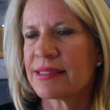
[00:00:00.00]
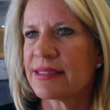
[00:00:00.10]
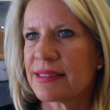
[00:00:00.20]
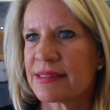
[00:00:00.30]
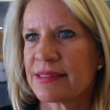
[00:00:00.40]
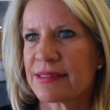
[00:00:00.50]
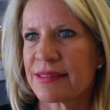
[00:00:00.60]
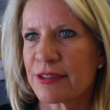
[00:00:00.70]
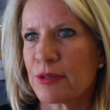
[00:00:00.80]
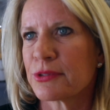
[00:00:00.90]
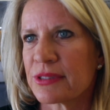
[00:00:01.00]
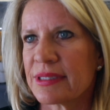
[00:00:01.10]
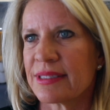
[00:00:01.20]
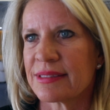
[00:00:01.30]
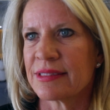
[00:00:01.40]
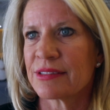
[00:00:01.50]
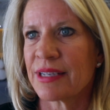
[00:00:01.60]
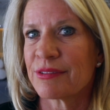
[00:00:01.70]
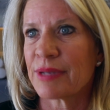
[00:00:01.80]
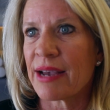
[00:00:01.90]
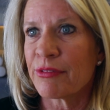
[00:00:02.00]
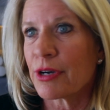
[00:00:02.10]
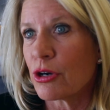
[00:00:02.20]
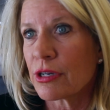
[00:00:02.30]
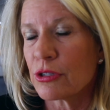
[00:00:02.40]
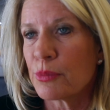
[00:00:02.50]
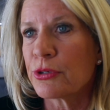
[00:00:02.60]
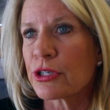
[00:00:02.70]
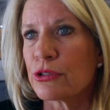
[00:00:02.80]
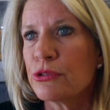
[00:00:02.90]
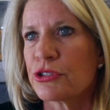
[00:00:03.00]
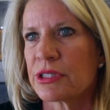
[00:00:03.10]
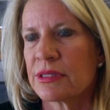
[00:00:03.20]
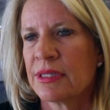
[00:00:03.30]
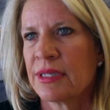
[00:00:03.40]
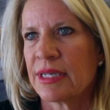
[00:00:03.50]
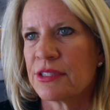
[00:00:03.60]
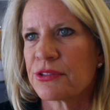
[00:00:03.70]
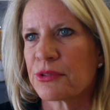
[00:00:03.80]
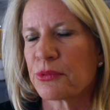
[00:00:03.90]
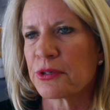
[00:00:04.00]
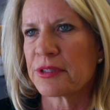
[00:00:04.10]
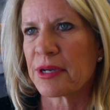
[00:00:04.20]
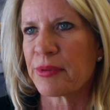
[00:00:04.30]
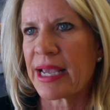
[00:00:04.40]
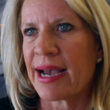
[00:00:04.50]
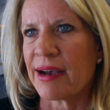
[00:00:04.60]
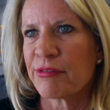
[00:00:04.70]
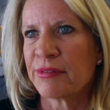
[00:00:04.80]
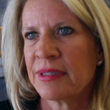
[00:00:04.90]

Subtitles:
citizens, global citizens, to have a global inclusion into the world that we have.